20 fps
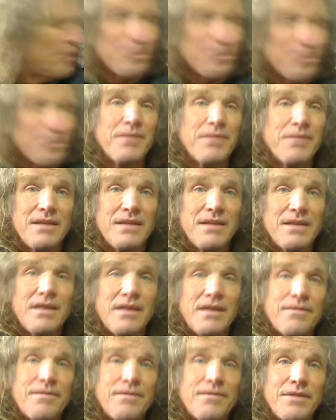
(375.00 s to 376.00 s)
them in
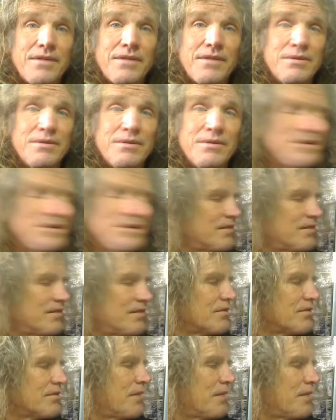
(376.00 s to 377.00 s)
at a frequency. So
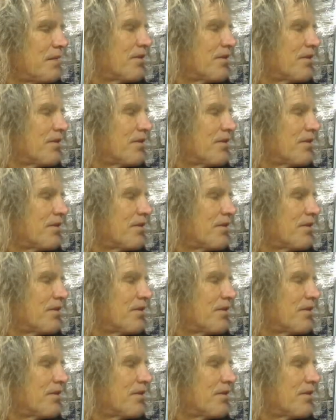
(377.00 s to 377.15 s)
somehow